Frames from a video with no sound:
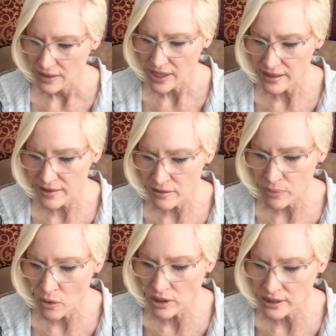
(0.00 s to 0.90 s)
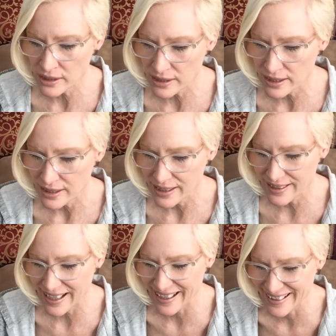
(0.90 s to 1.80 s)
This is important, he
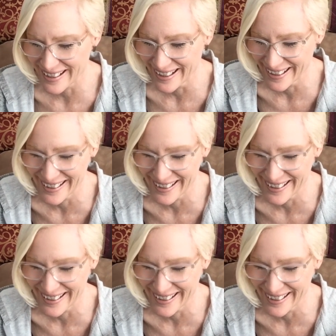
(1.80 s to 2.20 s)
says.